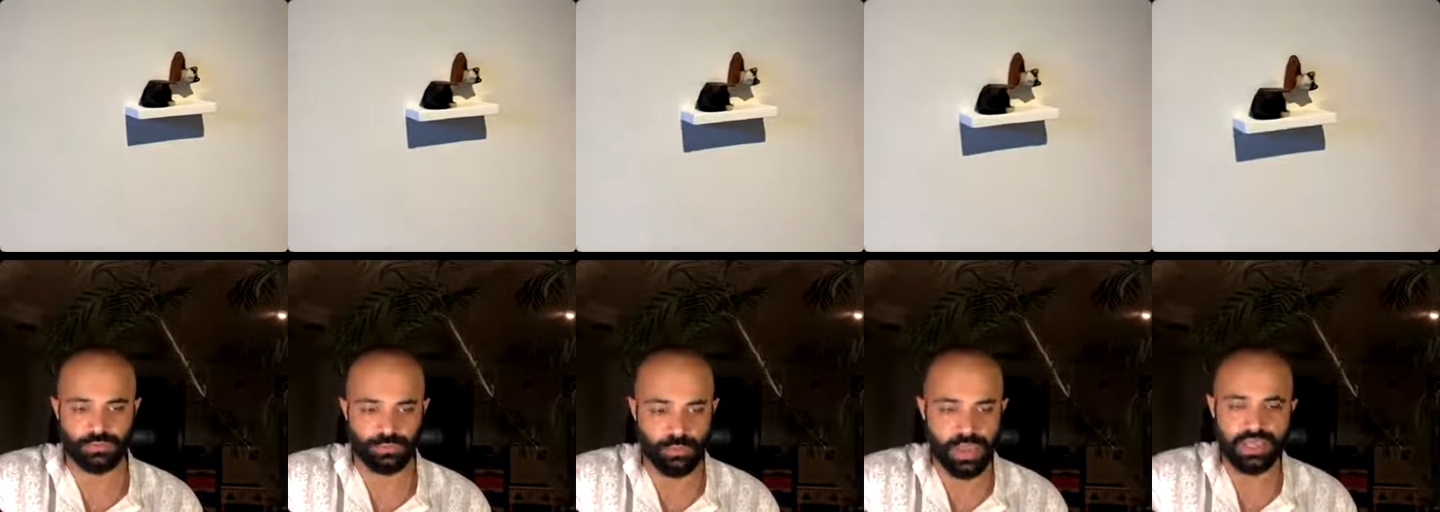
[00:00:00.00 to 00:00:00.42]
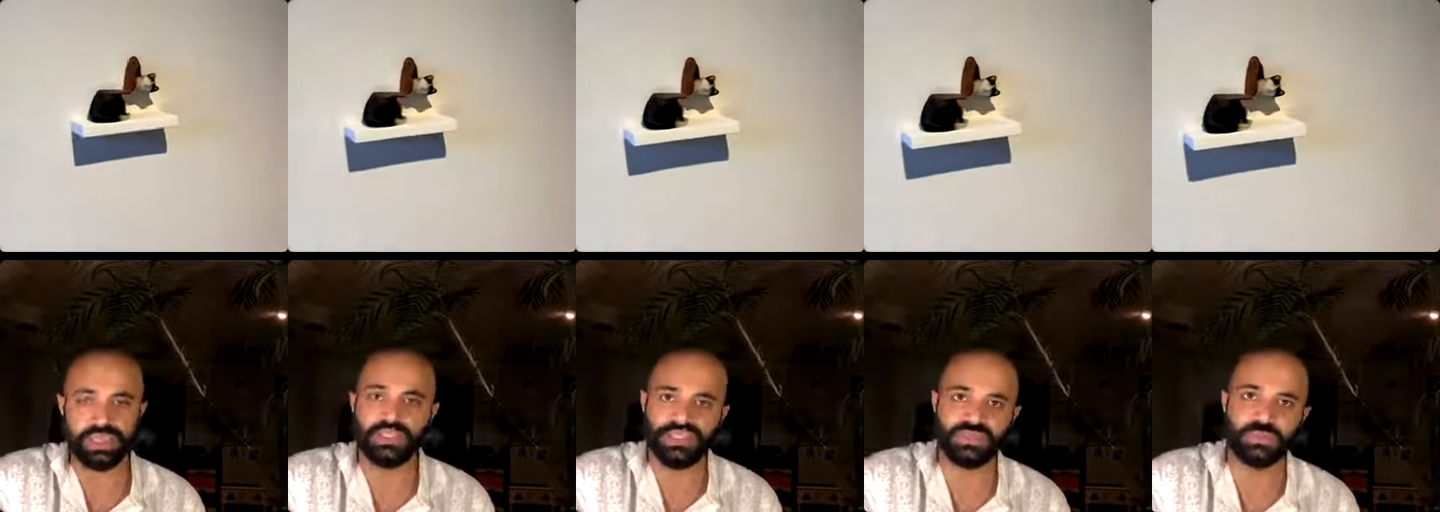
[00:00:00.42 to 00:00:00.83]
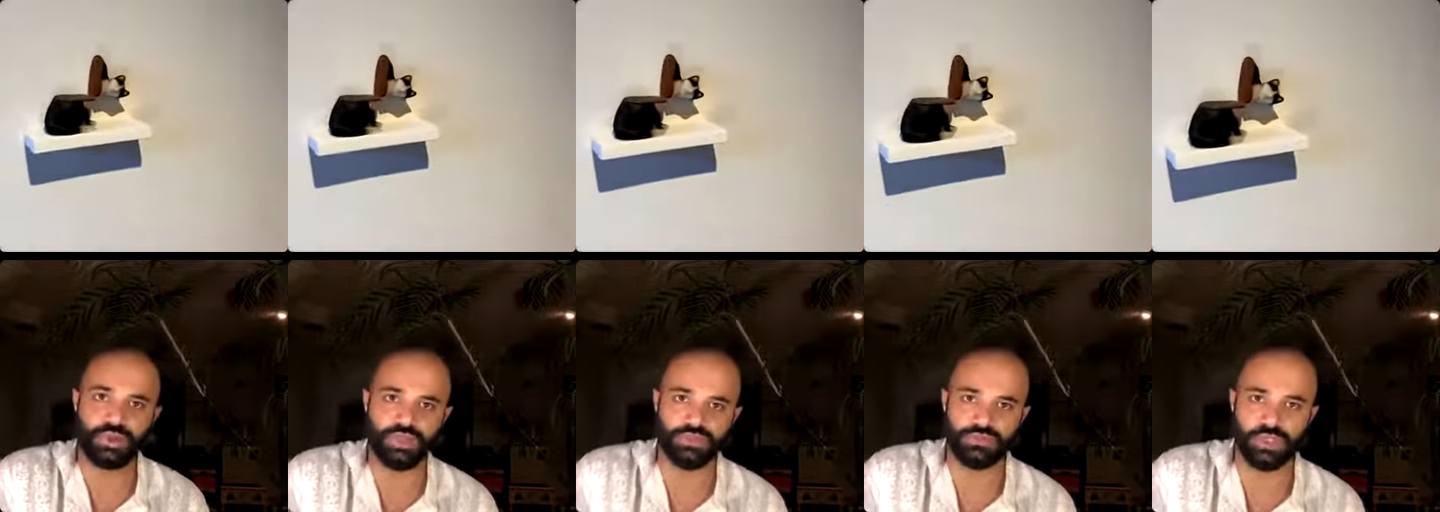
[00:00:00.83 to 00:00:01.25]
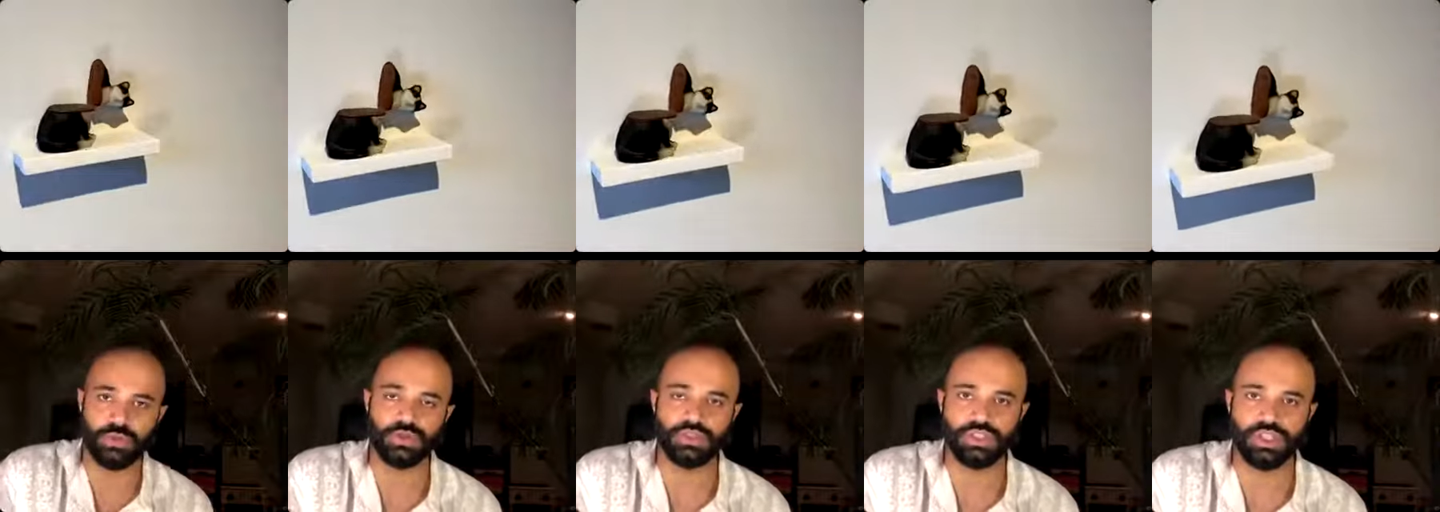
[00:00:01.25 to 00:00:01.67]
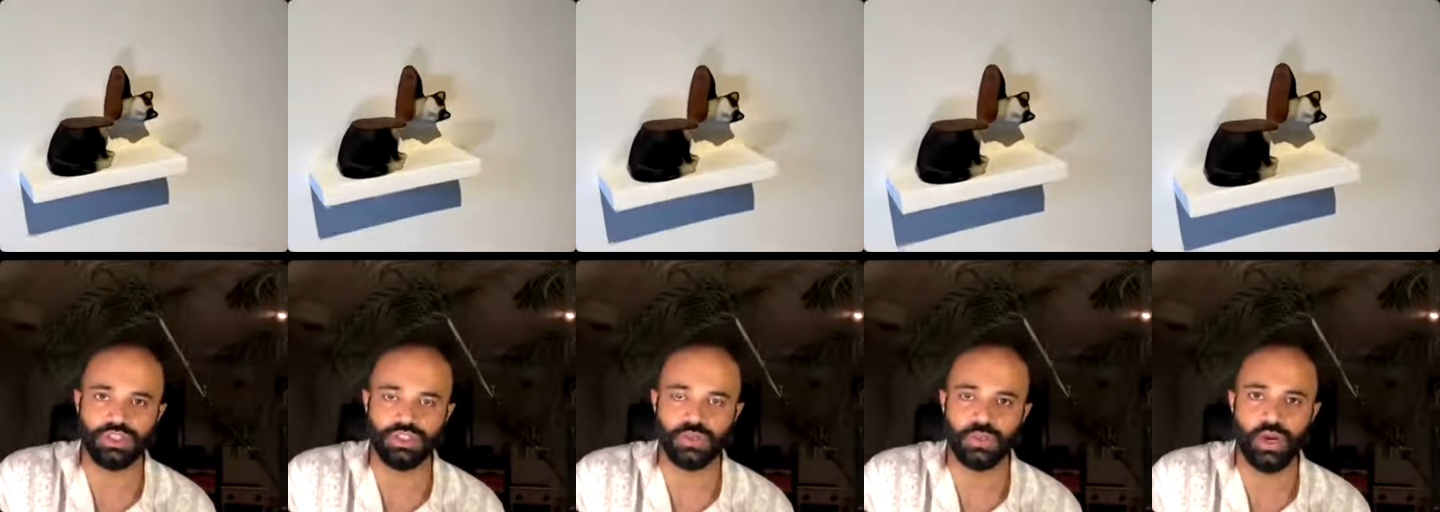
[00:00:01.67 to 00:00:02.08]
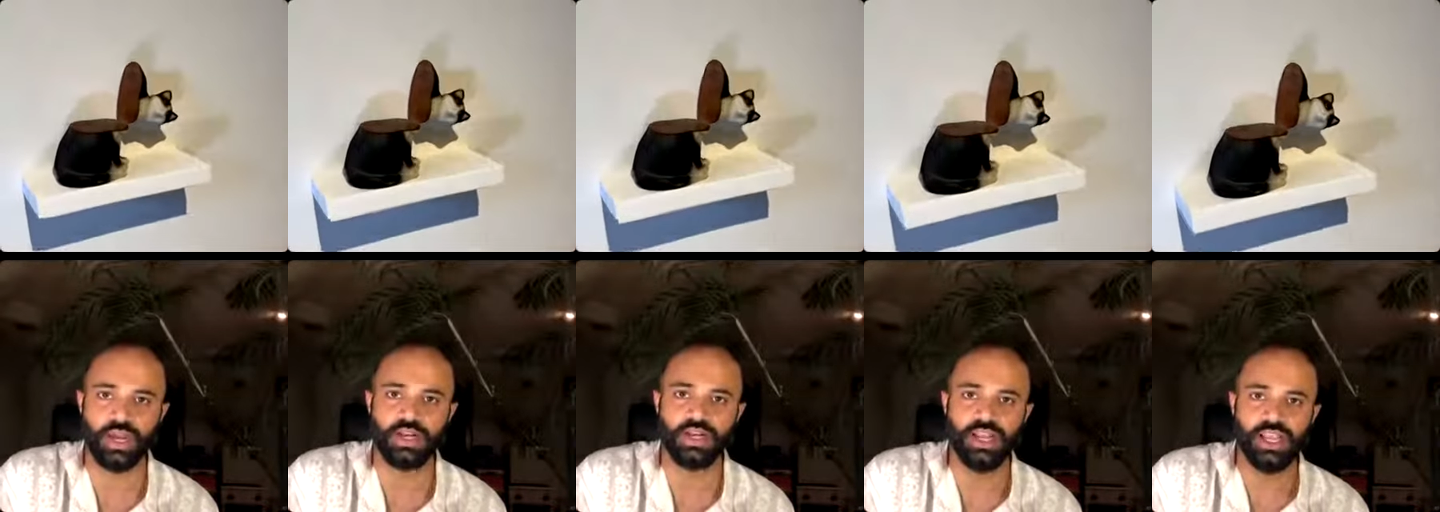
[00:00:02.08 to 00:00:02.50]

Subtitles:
making this point of negotiation where